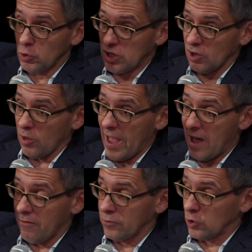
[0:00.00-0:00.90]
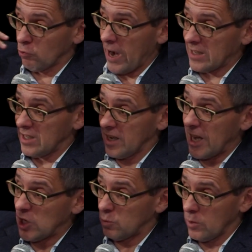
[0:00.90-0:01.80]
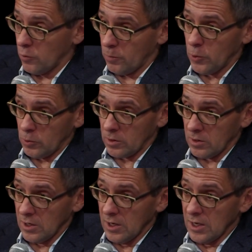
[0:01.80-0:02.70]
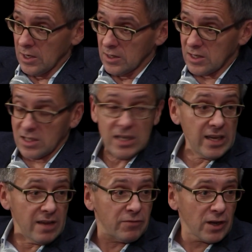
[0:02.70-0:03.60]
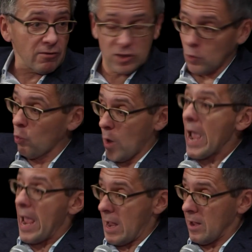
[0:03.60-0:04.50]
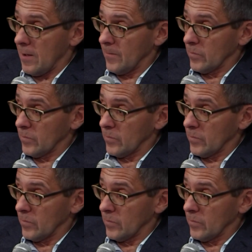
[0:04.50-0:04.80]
still have direct engagement with Putin to see if there is a way